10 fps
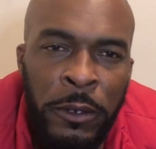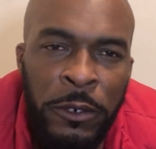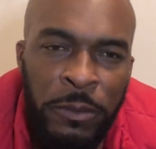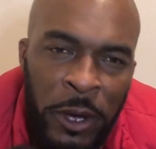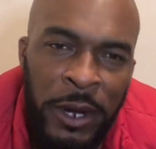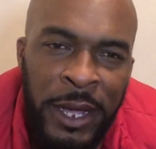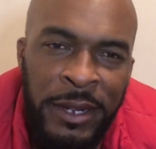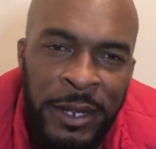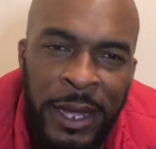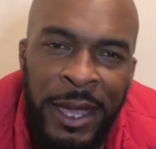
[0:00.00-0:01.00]
Smart ass
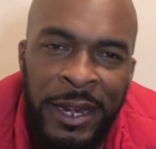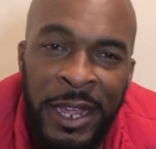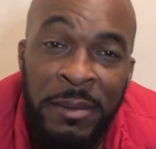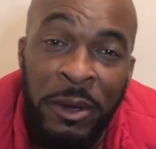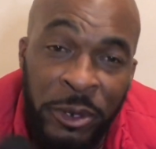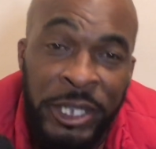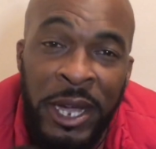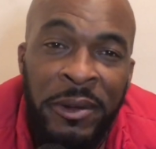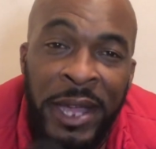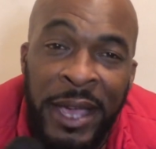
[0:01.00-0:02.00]
nigga. God damn. I wish
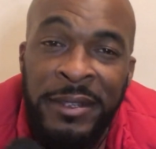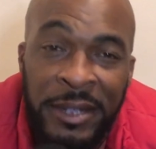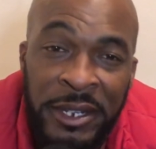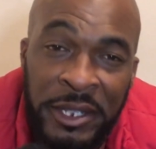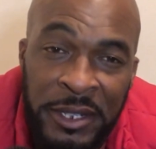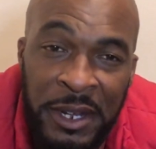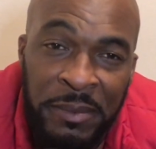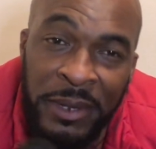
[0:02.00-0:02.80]
I would have asked her this shit.